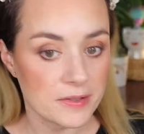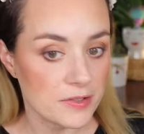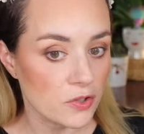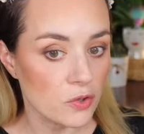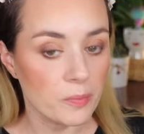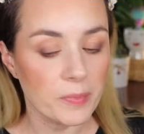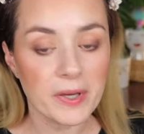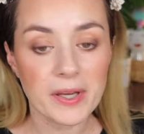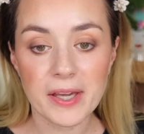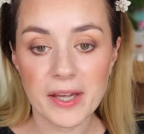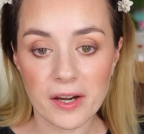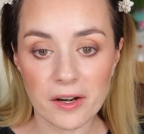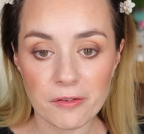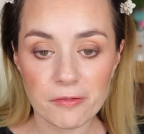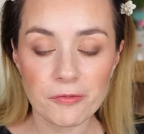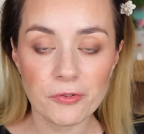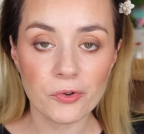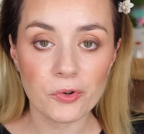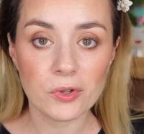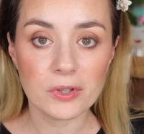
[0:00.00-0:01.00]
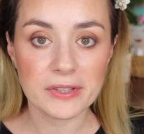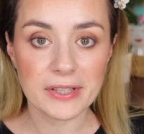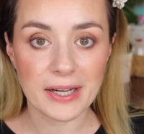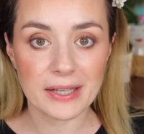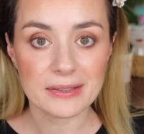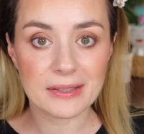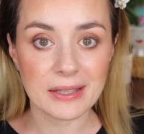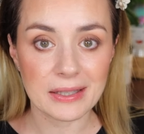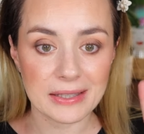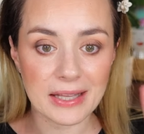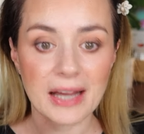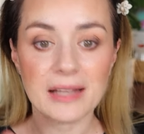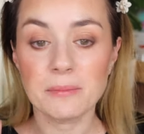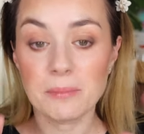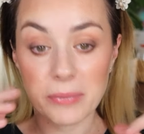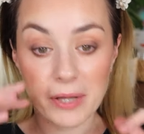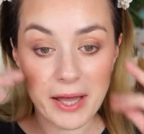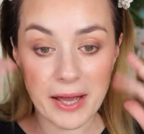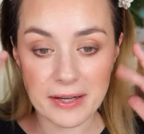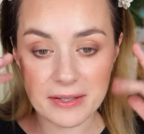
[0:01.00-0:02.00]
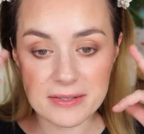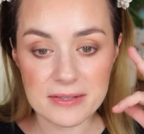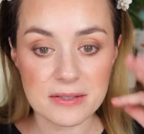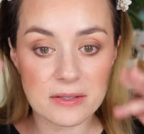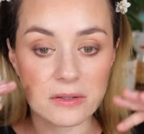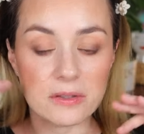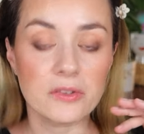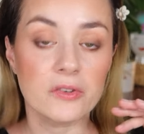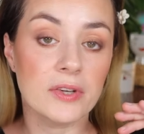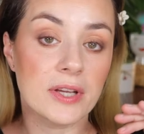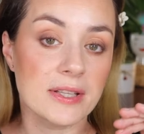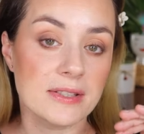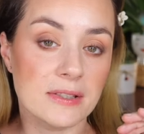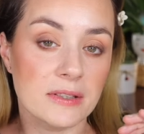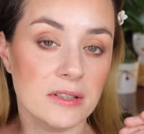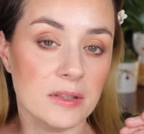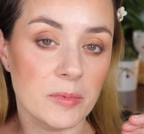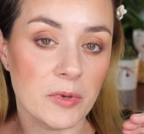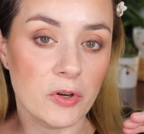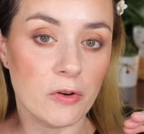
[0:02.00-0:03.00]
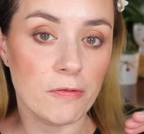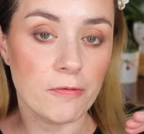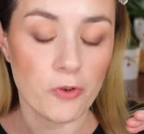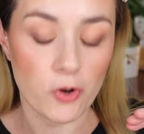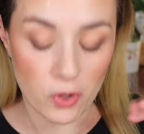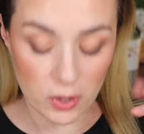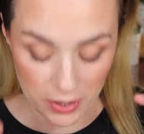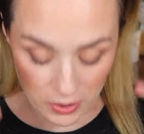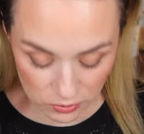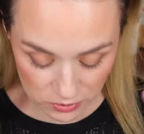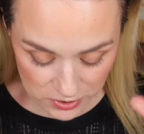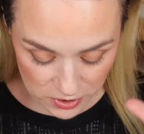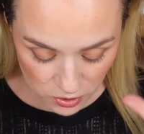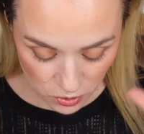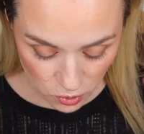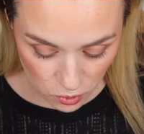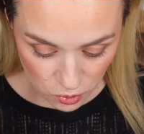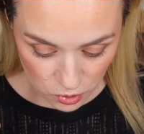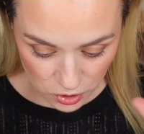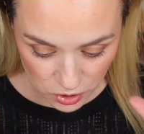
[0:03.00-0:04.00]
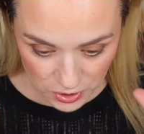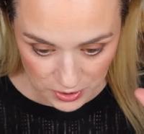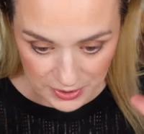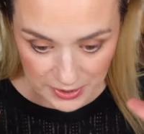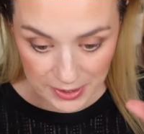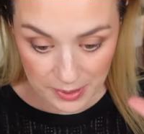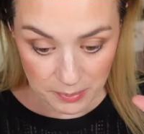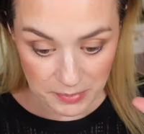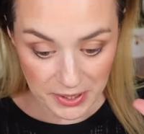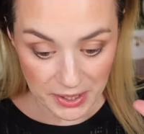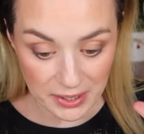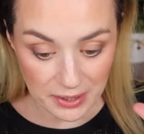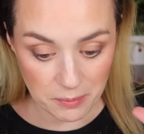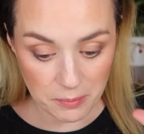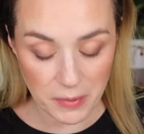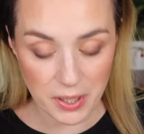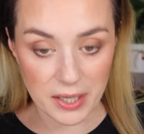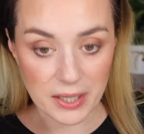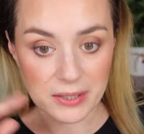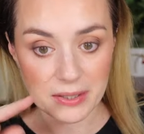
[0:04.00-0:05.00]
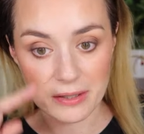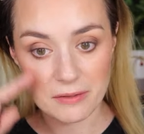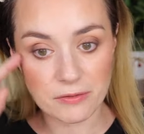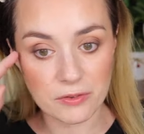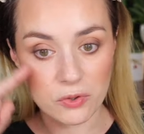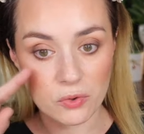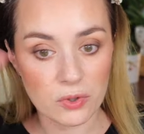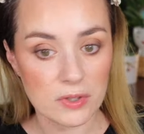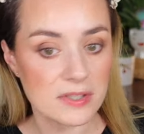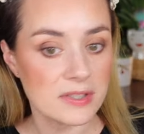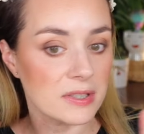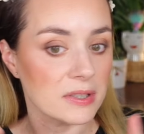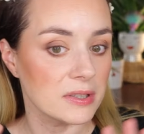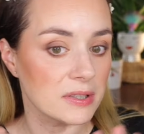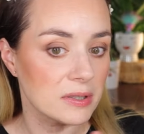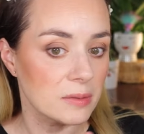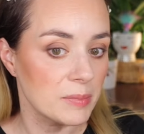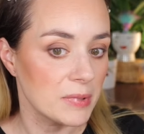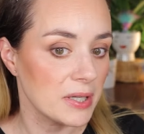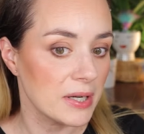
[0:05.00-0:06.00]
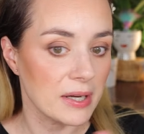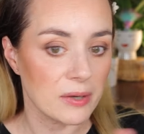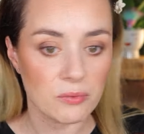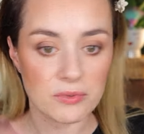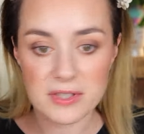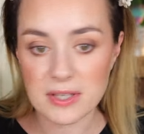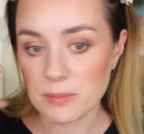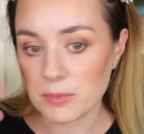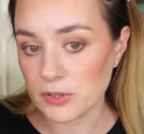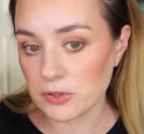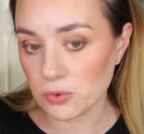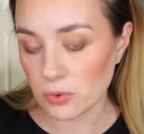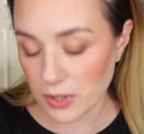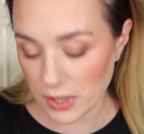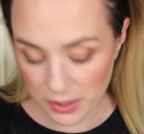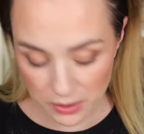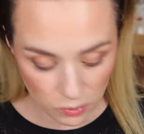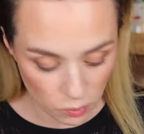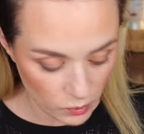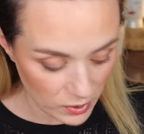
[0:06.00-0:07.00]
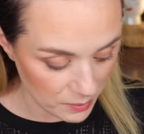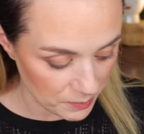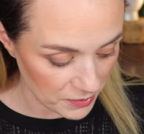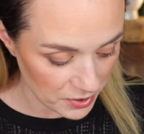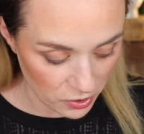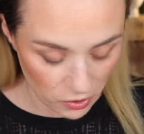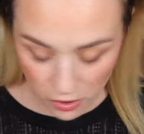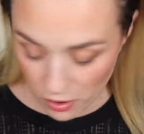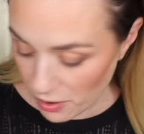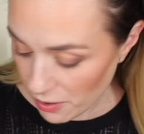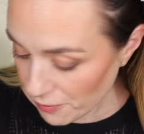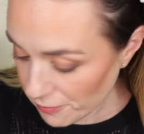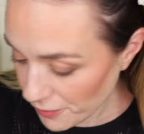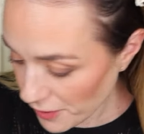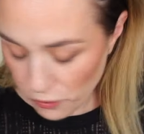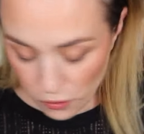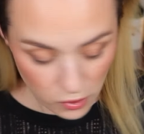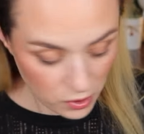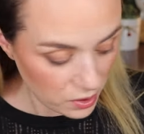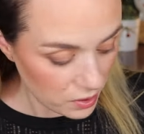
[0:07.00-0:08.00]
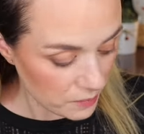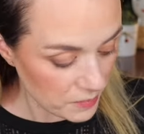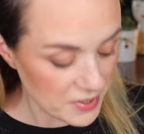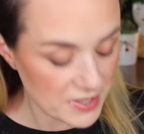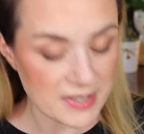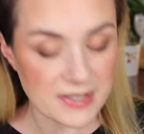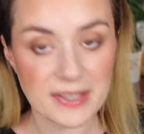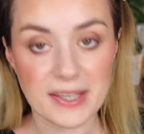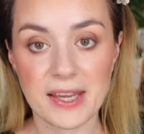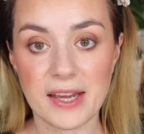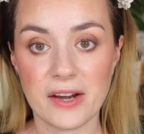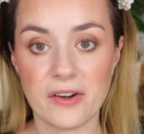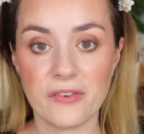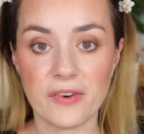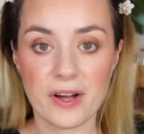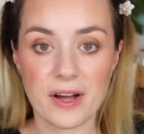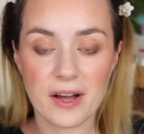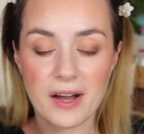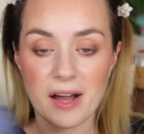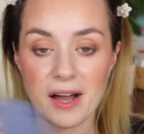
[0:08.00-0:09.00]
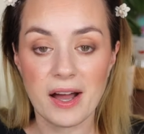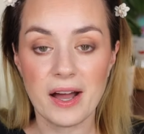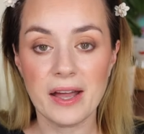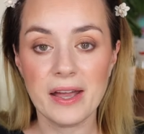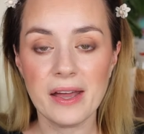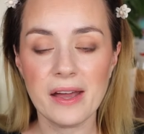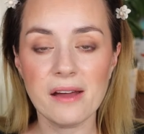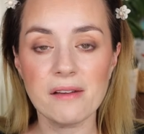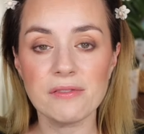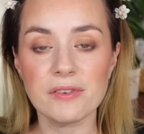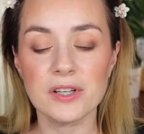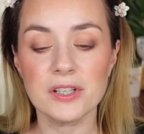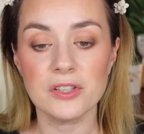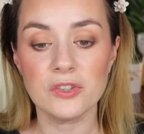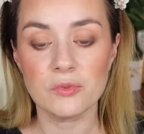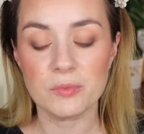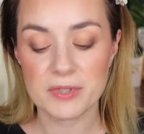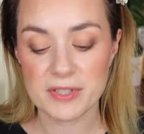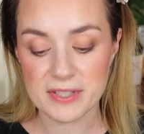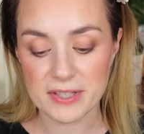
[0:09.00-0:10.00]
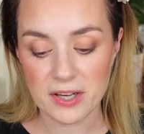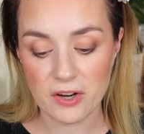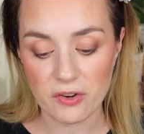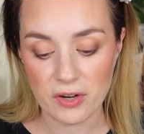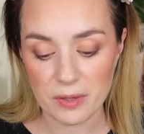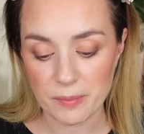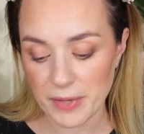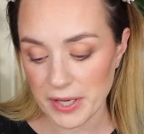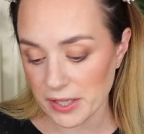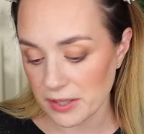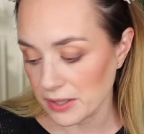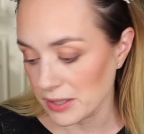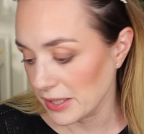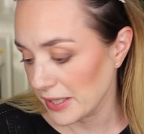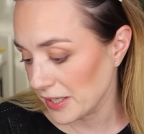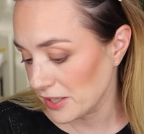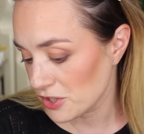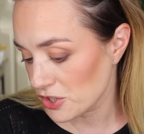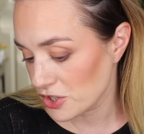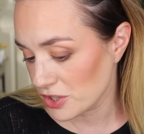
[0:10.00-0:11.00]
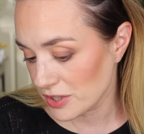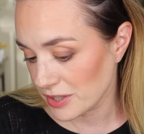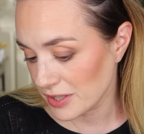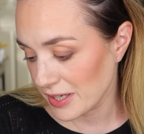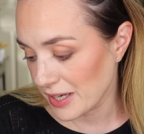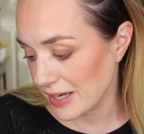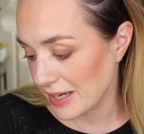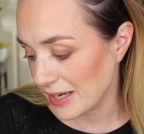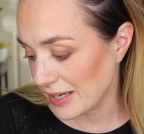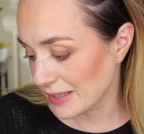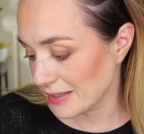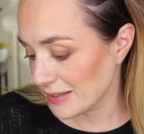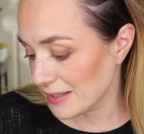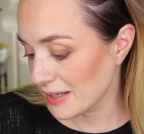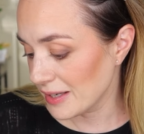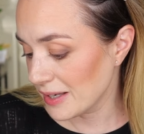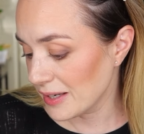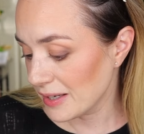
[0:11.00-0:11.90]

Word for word: so be careful that that black still creates a little bit of fallout. So just keep that in mind. I've noticed a little bit. I was able to kind of wipe it off. For mascara, I have a new mascara in my collection and